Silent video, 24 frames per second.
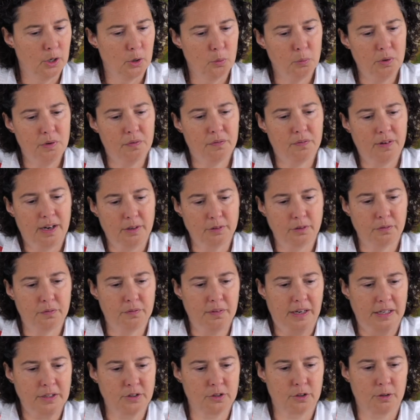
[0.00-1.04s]
we found a
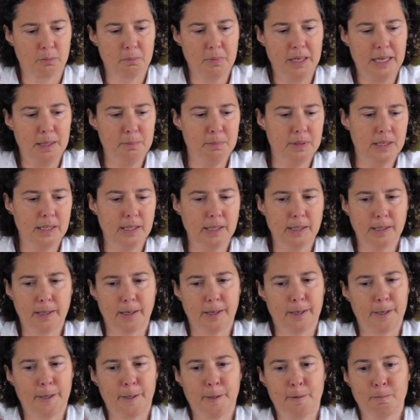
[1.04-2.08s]
factor maybe
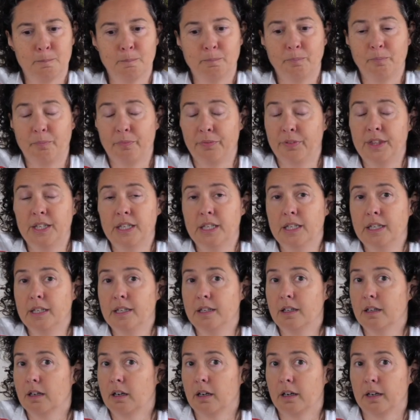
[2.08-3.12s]

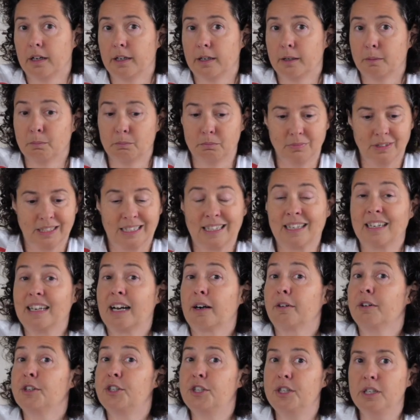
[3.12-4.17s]
the
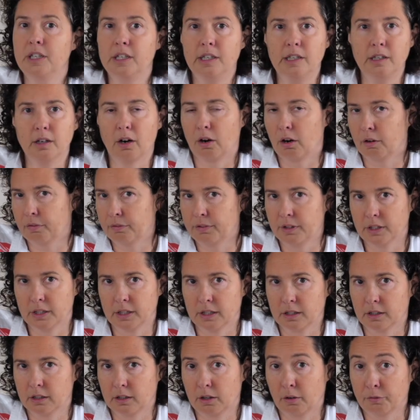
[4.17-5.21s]
clarity of
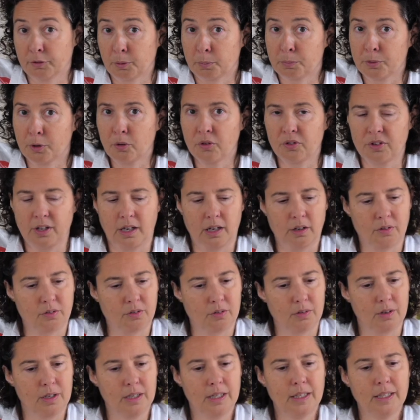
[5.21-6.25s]
the process,